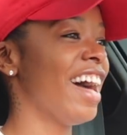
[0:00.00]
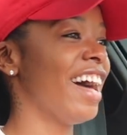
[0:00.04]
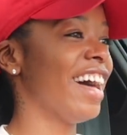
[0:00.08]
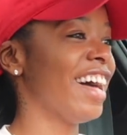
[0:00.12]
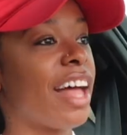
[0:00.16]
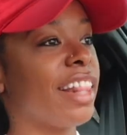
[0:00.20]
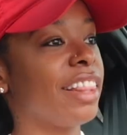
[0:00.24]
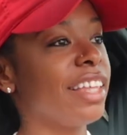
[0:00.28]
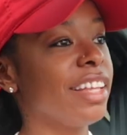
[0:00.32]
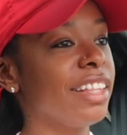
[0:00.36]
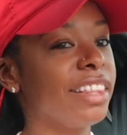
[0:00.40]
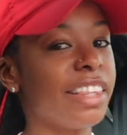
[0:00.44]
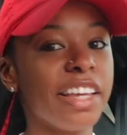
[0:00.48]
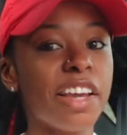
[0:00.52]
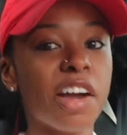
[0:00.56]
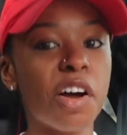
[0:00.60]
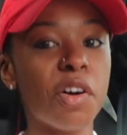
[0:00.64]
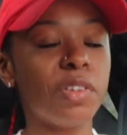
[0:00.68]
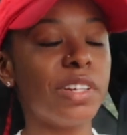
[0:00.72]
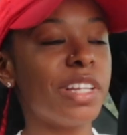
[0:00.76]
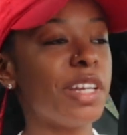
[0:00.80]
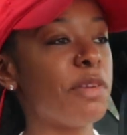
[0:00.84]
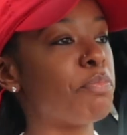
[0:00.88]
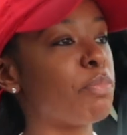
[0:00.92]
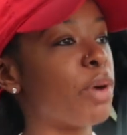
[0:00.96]
I think the
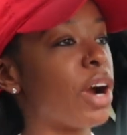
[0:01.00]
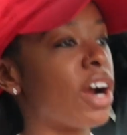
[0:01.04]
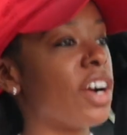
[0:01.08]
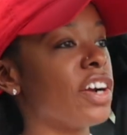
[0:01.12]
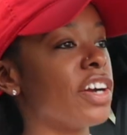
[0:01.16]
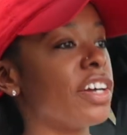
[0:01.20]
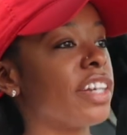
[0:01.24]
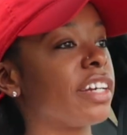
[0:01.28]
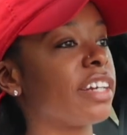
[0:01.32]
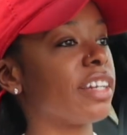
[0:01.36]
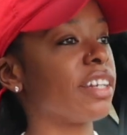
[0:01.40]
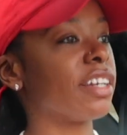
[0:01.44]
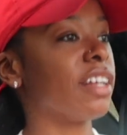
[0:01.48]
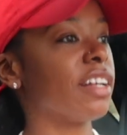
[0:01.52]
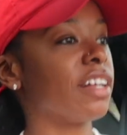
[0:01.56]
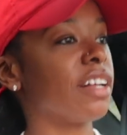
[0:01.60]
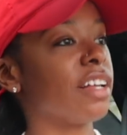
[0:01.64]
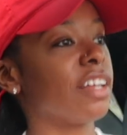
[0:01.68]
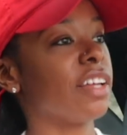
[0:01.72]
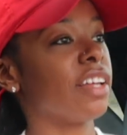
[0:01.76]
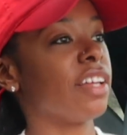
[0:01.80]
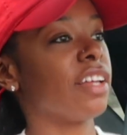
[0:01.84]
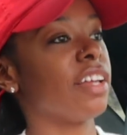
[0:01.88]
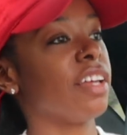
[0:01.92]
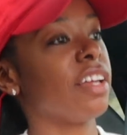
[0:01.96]
only perk
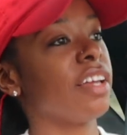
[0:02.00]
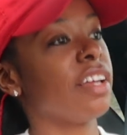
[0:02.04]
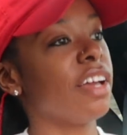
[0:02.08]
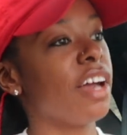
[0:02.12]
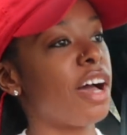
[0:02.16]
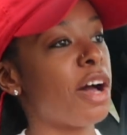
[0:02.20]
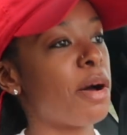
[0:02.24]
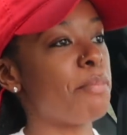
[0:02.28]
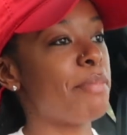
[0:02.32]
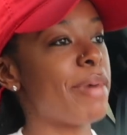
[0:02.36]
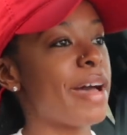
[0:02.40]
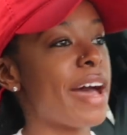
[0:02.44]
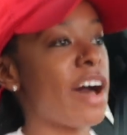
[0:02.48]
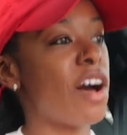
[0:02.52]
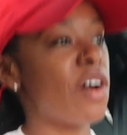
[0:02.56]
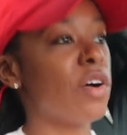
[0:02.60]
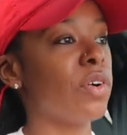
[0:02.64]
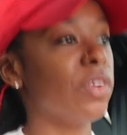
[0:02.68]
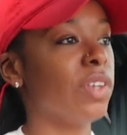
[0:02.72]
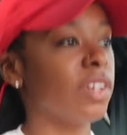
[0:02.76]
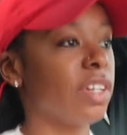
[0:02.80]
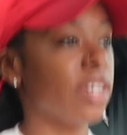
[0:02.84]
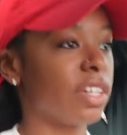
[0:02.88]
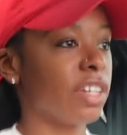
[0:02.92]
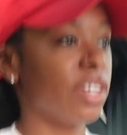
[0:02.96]
about